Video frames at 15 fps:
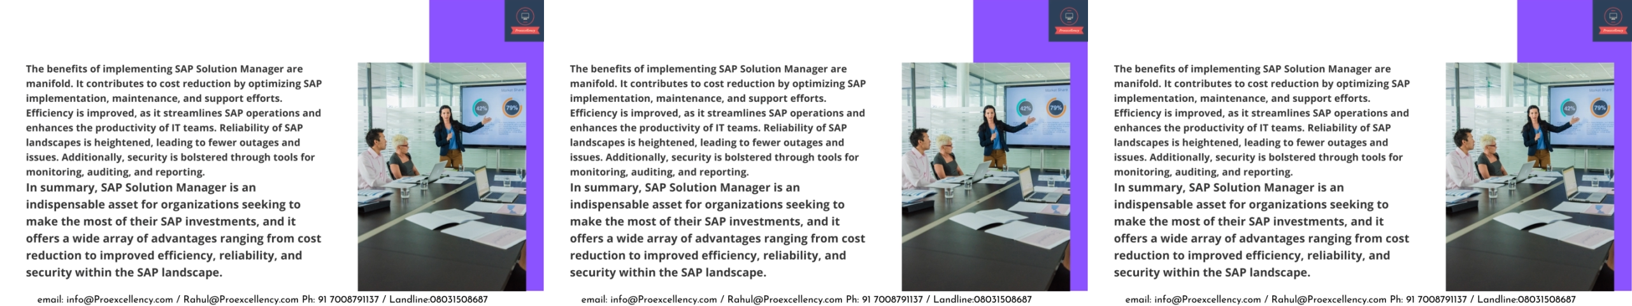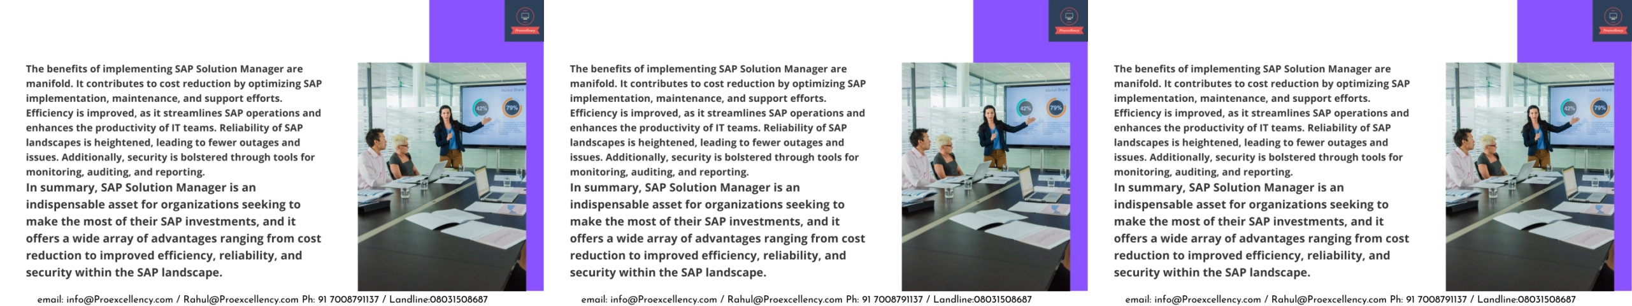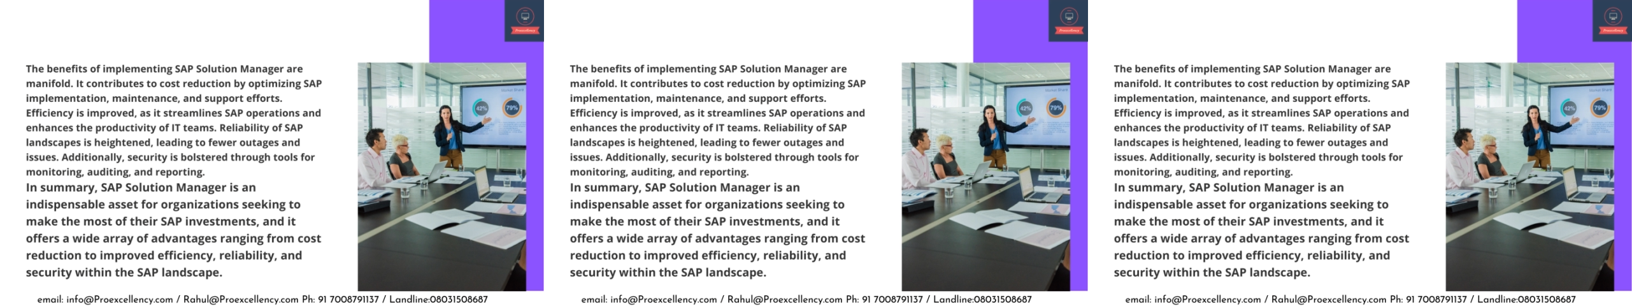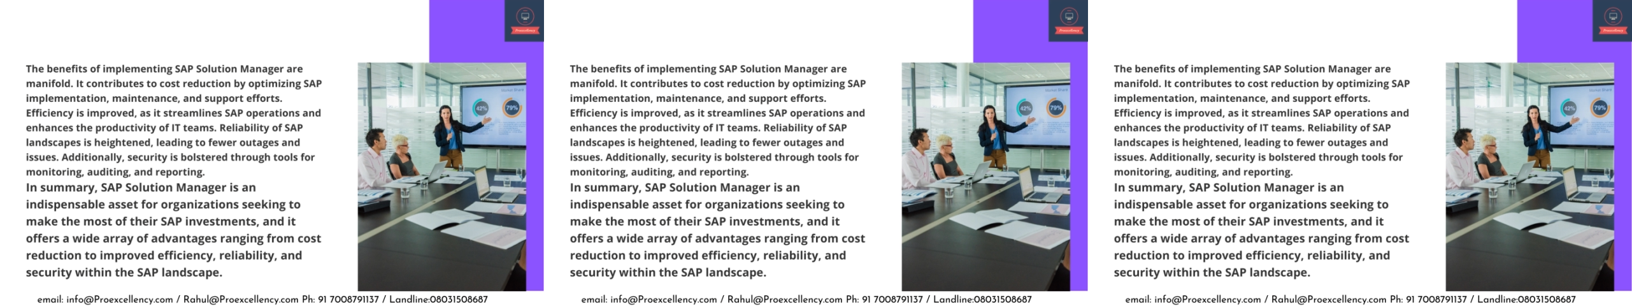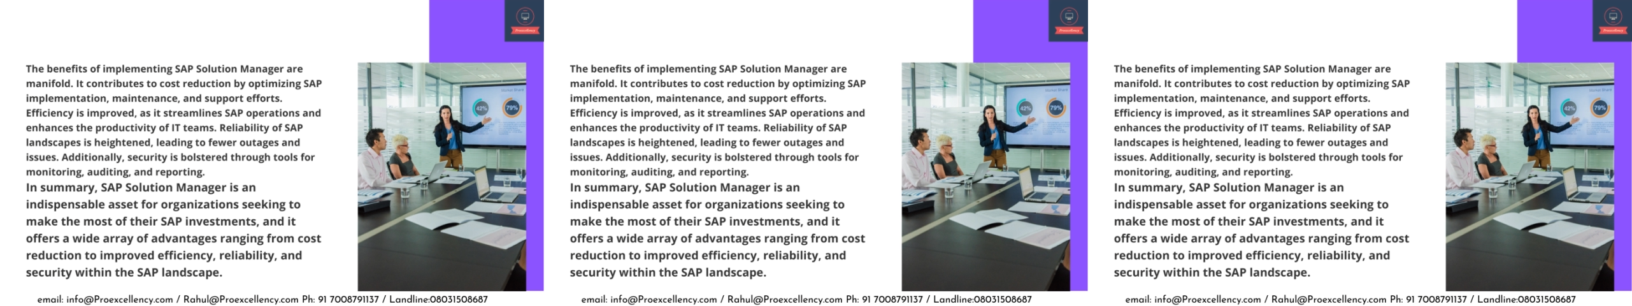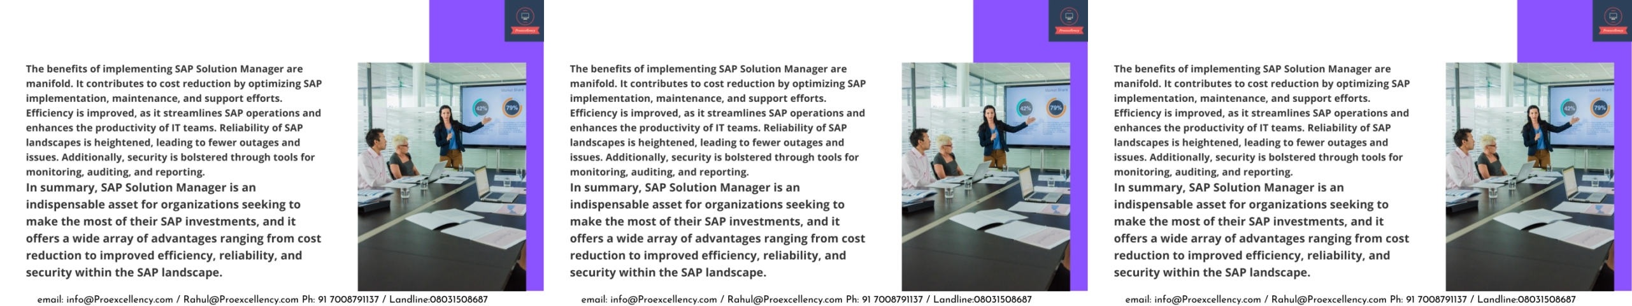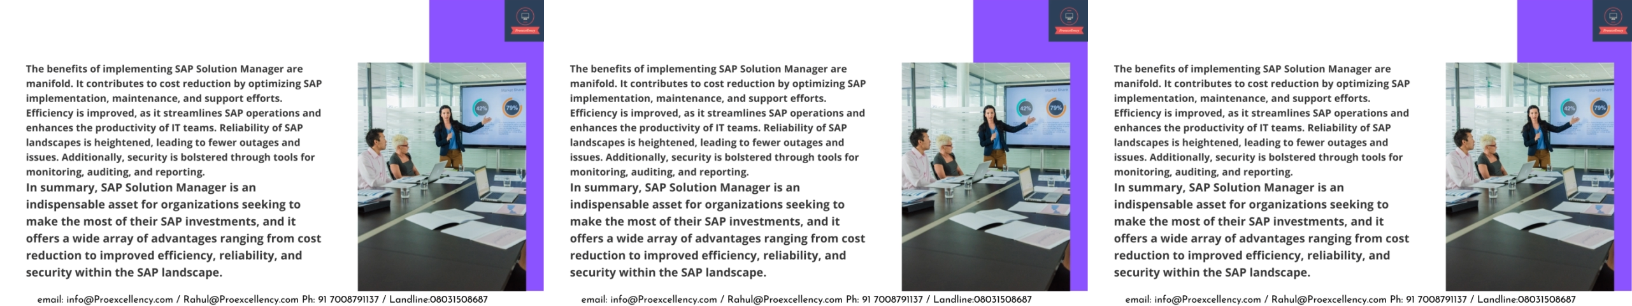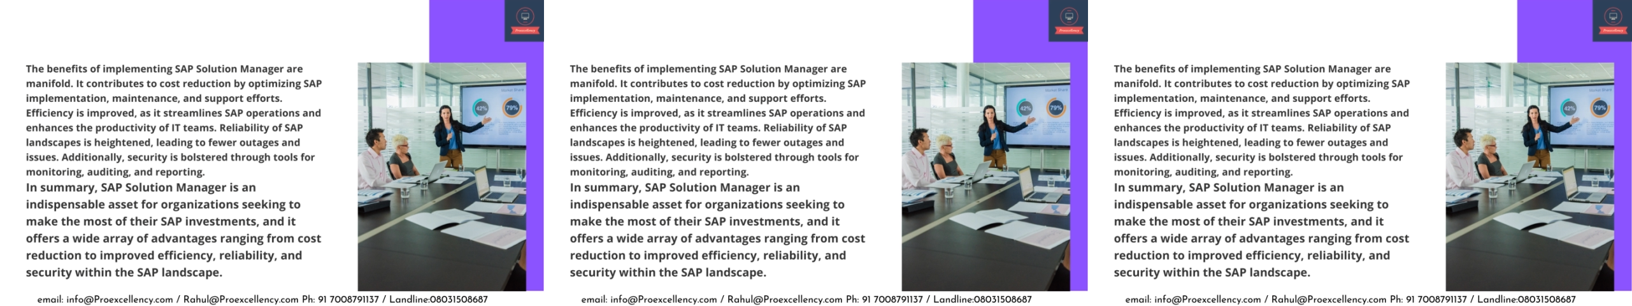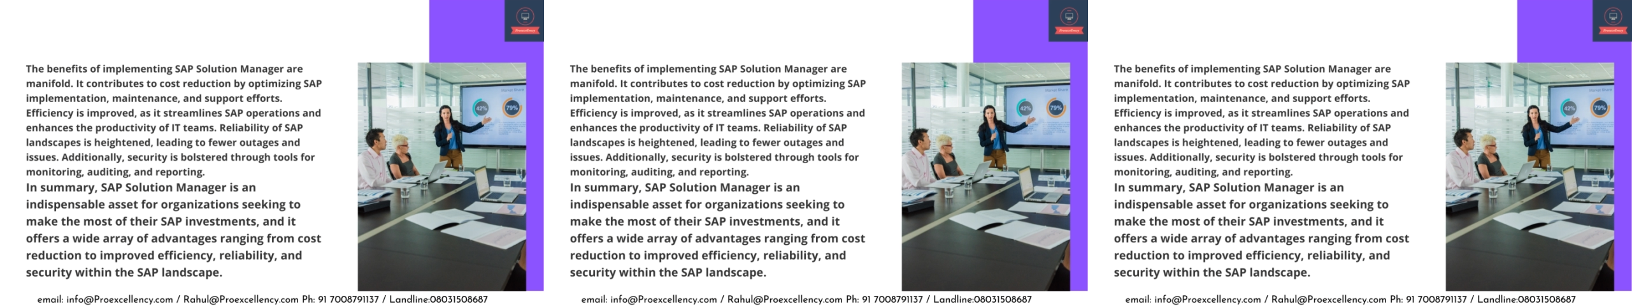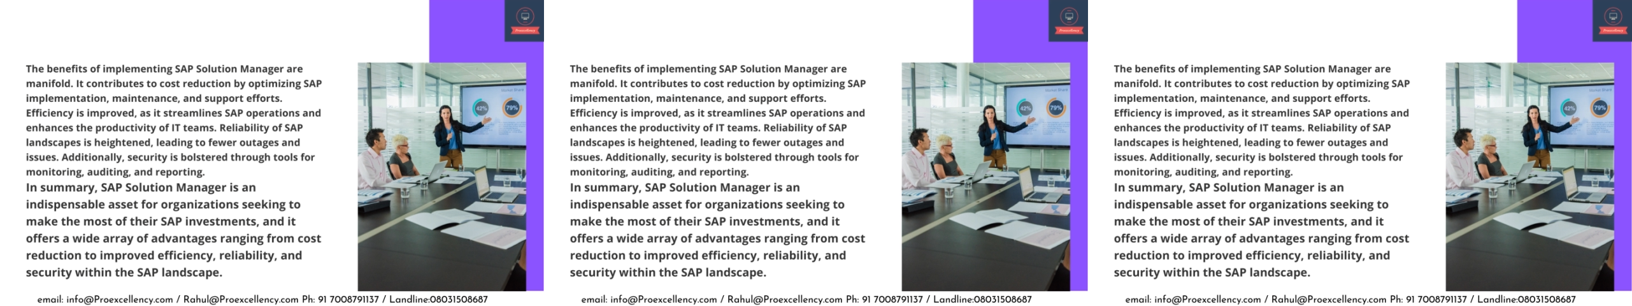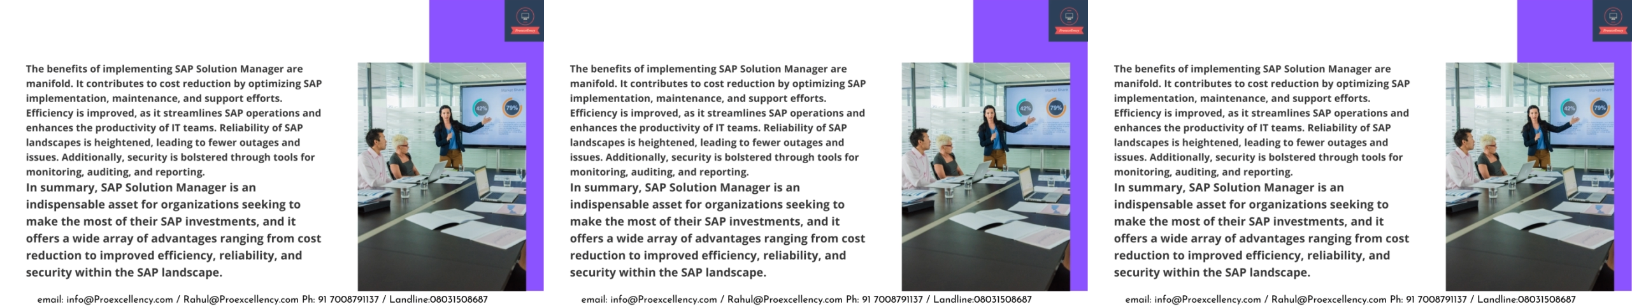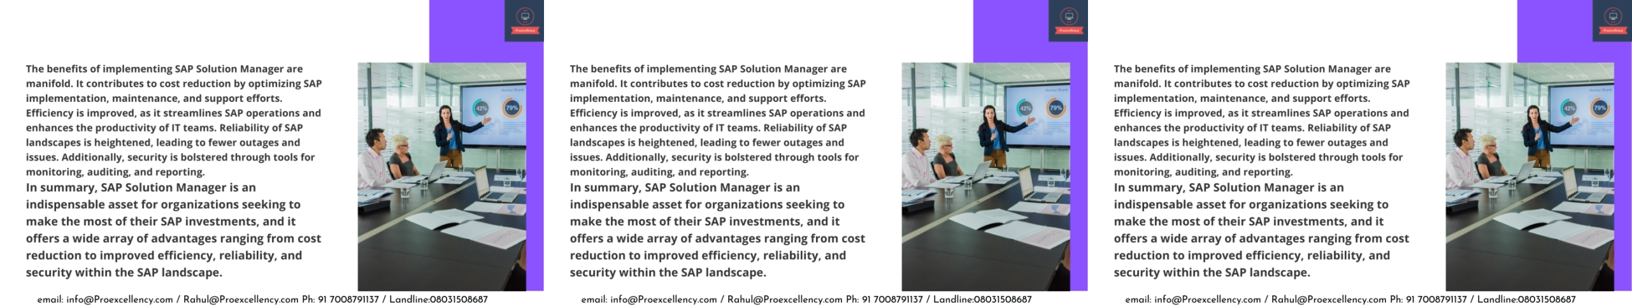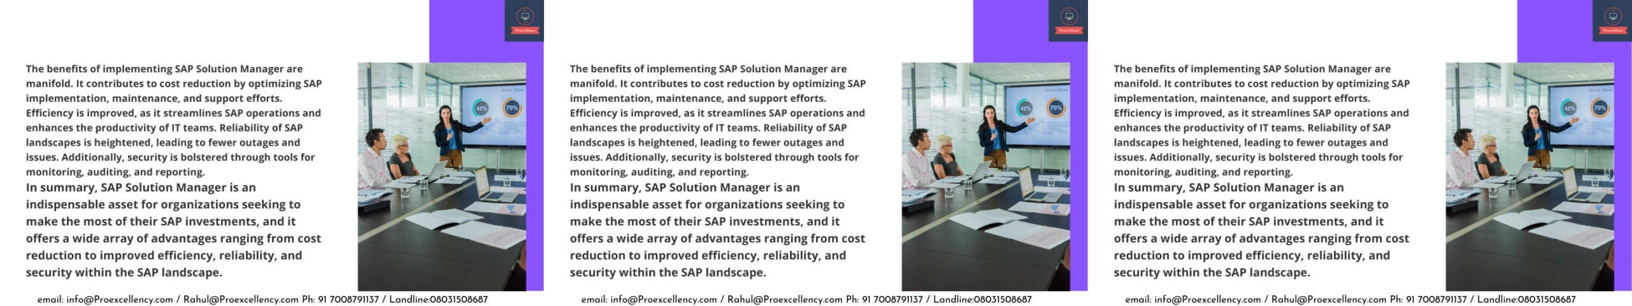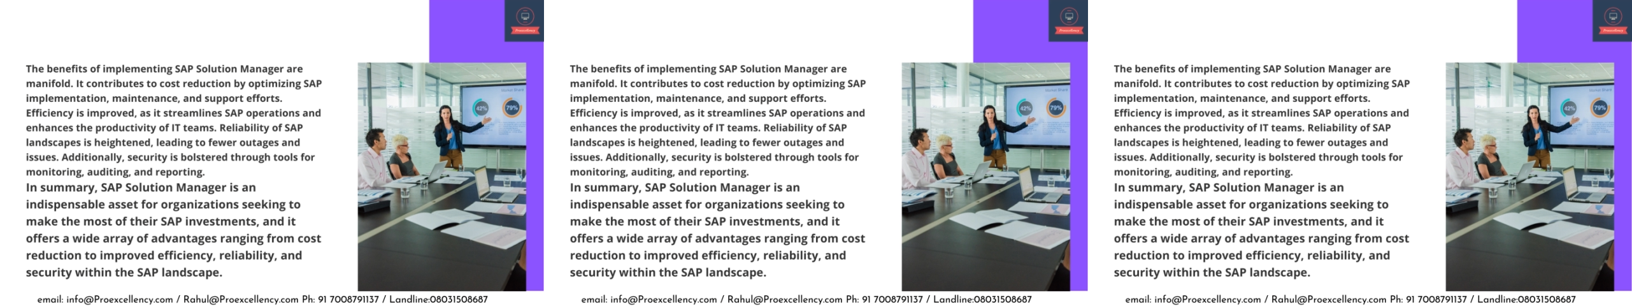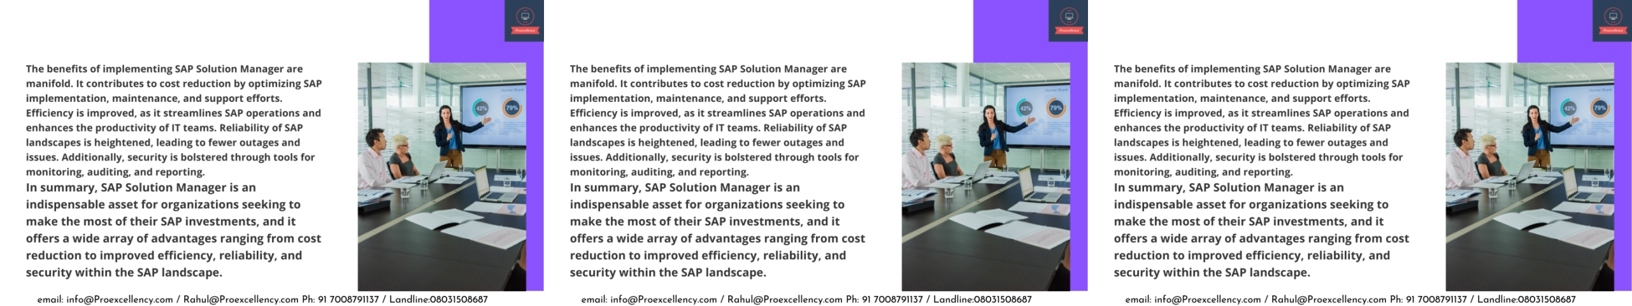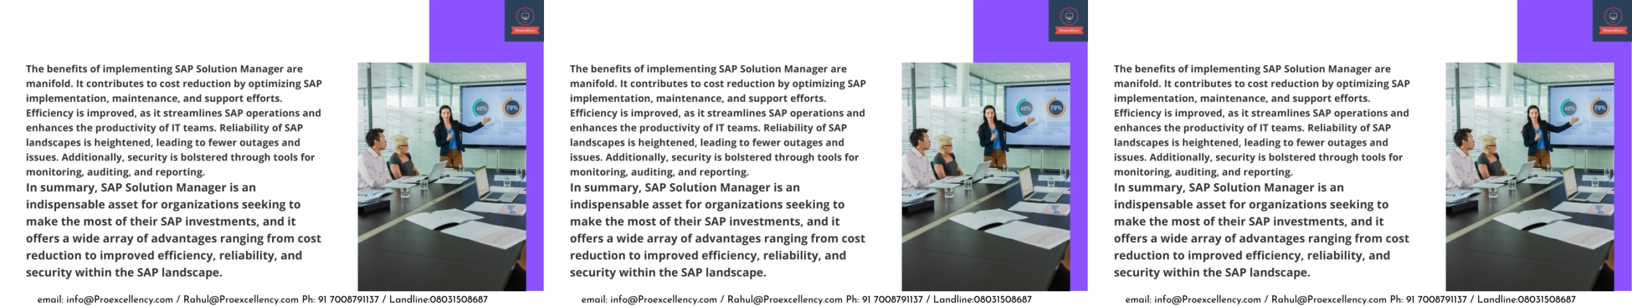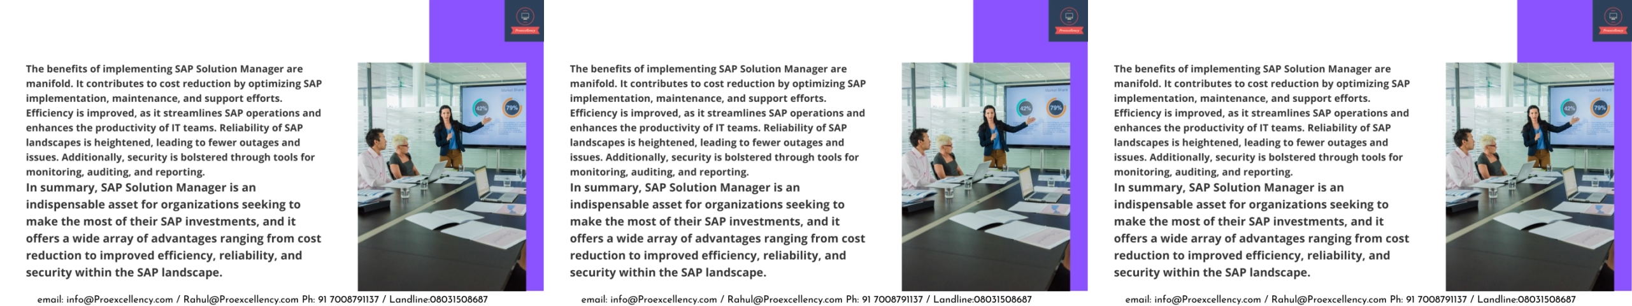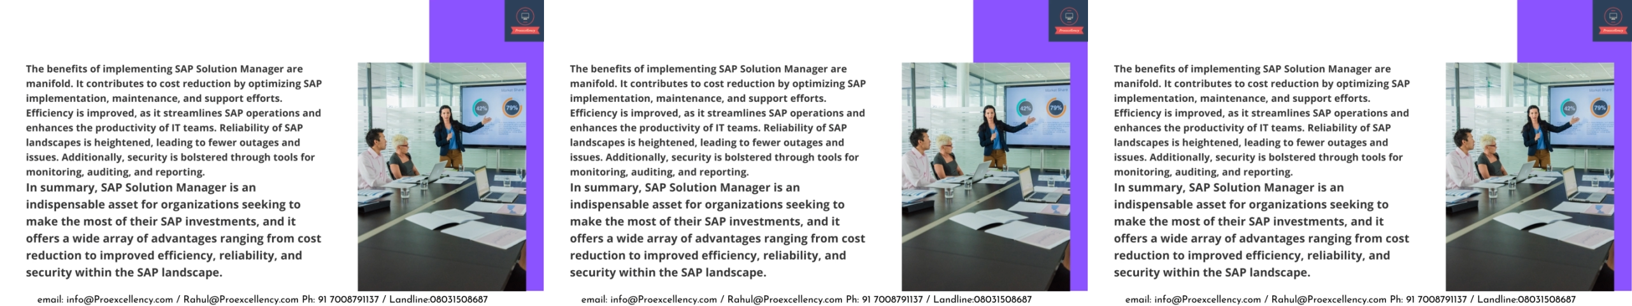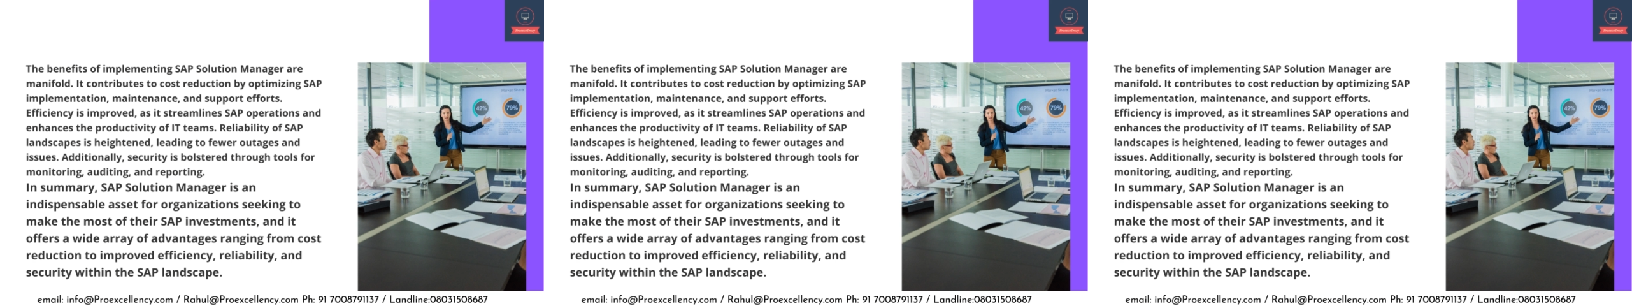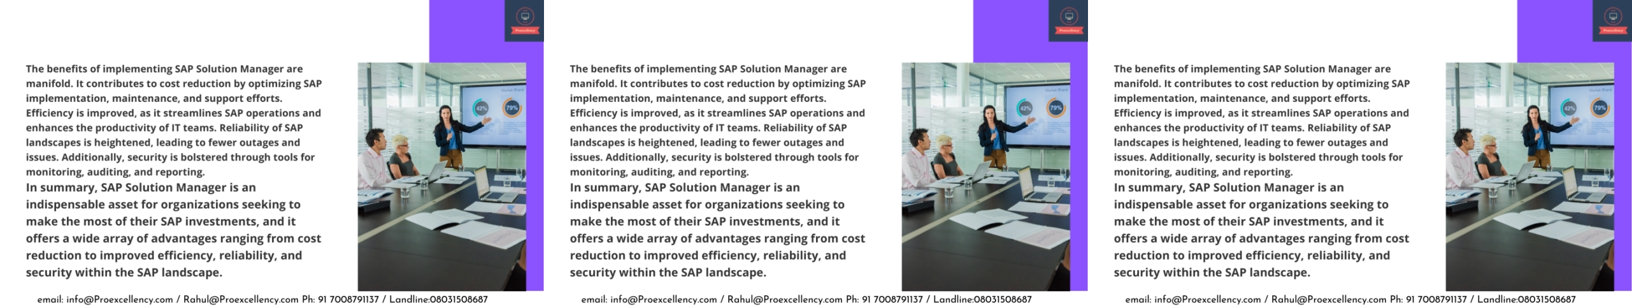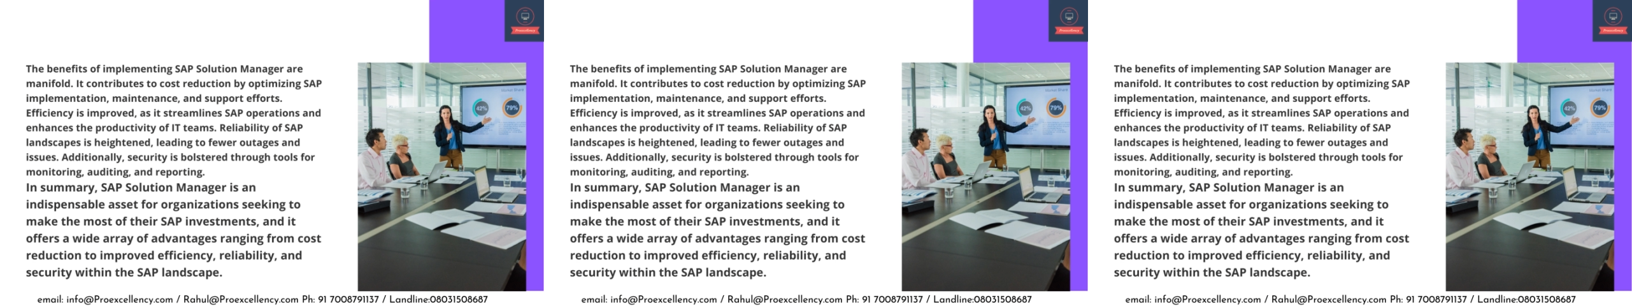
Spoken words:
No face is visible, so there are no lips to read.